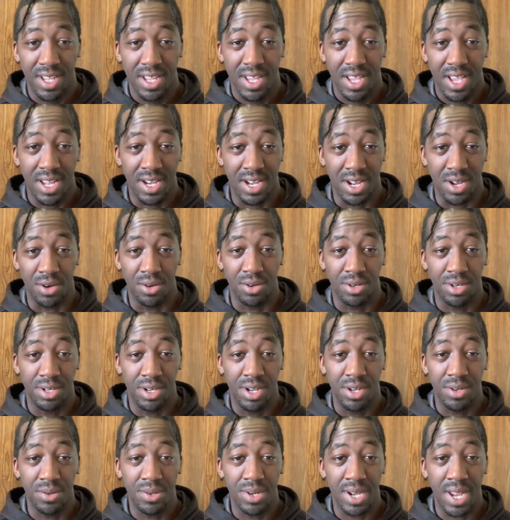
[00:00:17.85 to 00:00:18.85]
And in order to
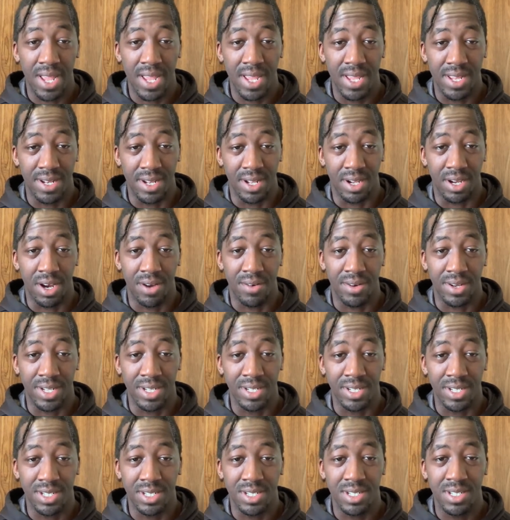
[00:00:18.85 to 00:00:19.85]
do that in the current
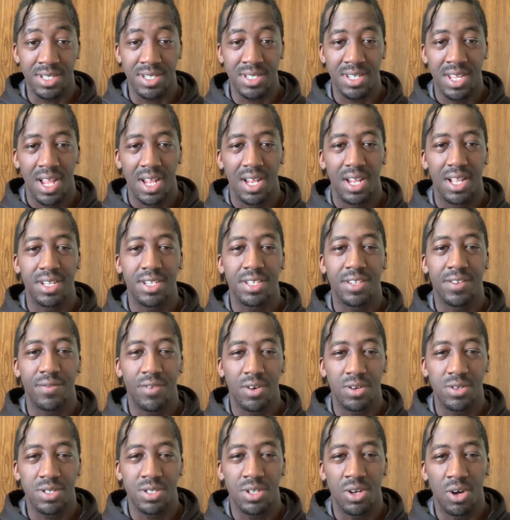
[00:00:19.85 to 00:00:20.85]
conditions, let us
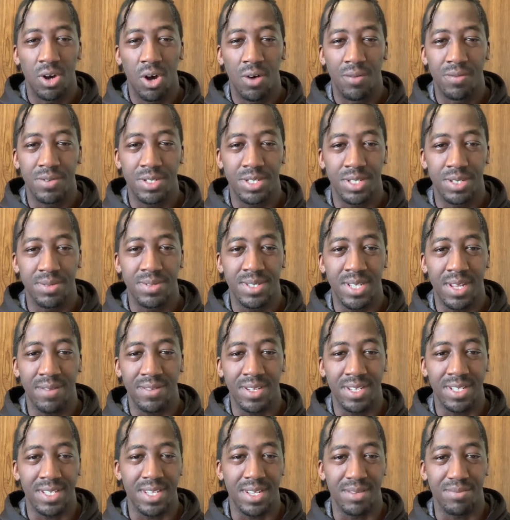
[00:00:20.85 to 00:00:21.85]
first go over some
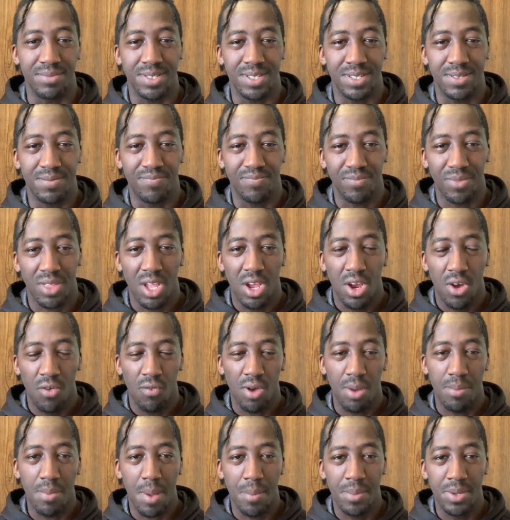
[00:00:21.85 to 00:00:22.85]
safety tips.
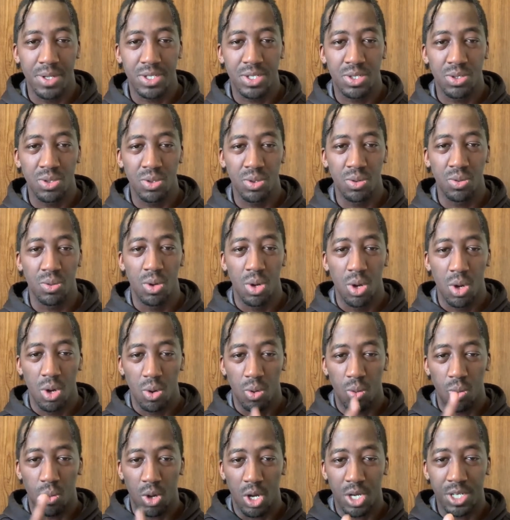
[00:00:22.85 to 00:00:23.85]
Remember to
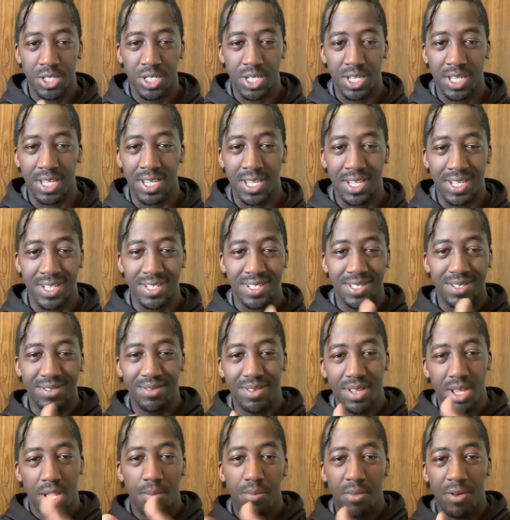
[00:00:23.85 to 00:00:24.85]
wash your hands
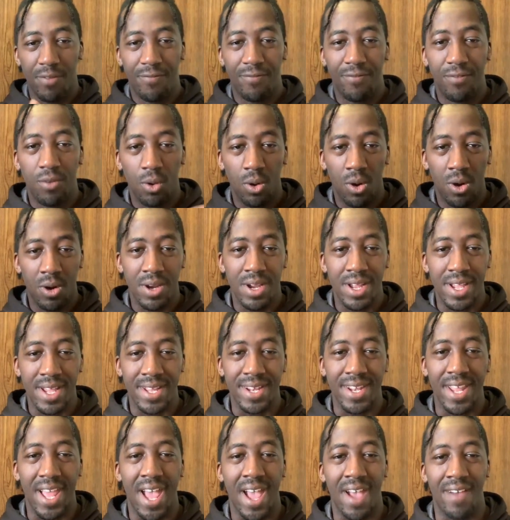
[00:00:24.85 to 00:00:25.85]
before
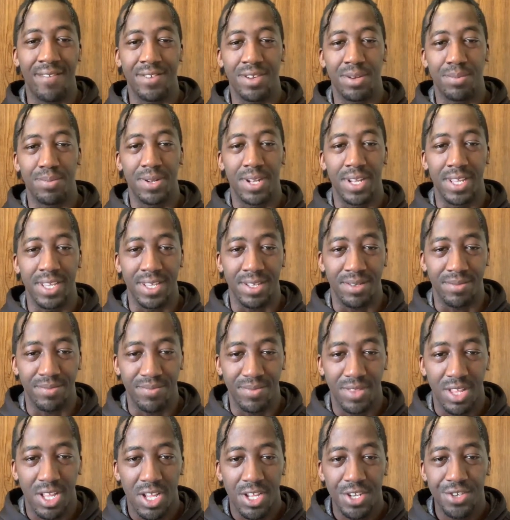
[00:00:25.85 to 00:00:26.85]
and after playing.
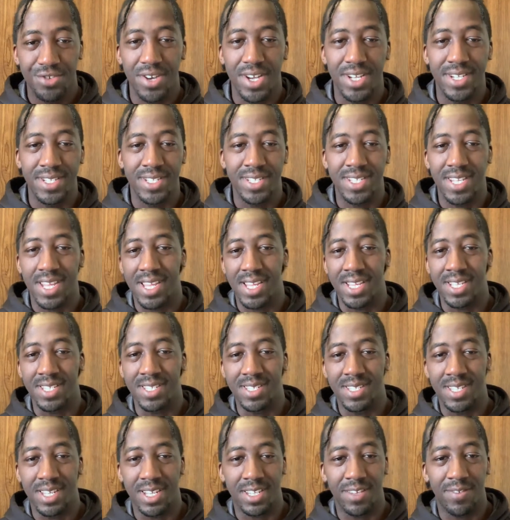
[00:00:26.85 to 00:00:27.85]
Try to stay
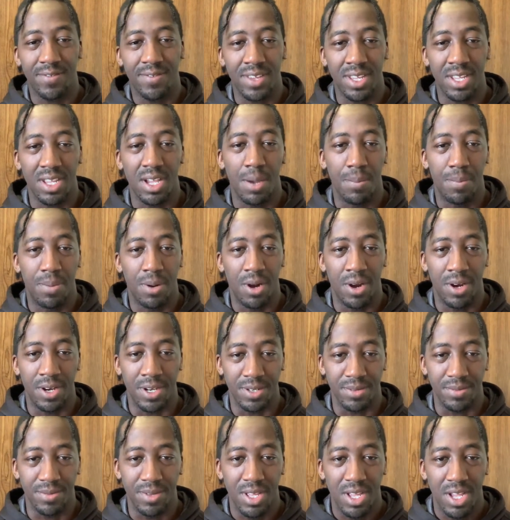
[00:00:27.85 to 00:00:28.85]
6 feet apart.
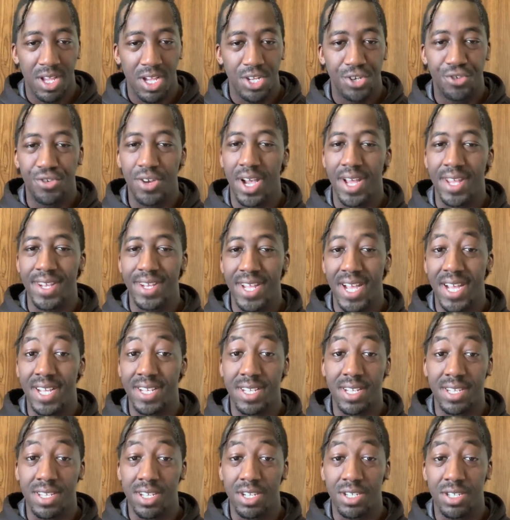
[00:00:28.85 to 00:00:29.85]
Try not
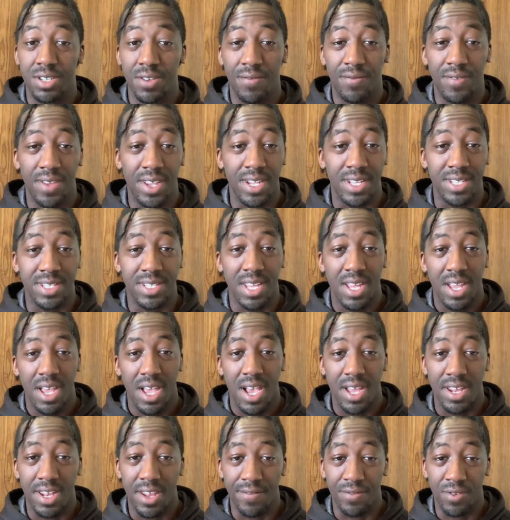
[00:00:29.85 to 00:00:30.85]
to touch your face,
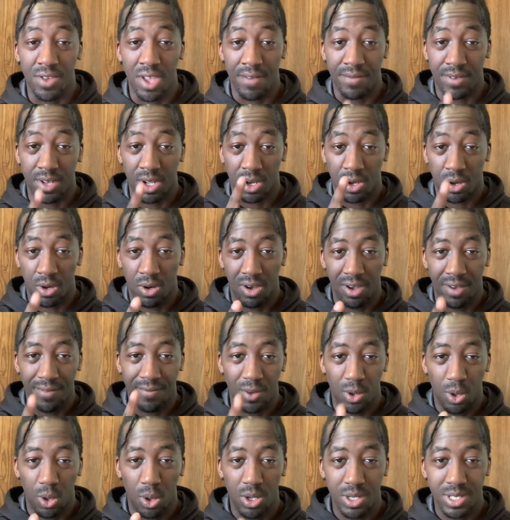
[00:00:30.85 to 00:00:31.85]
and if you have to cough
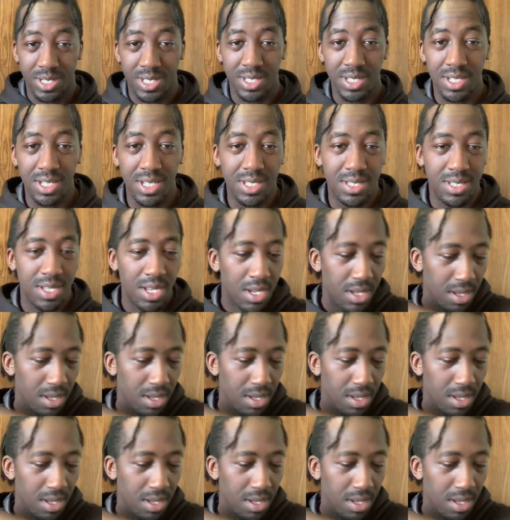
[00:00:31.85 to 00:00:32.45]
or sneeze,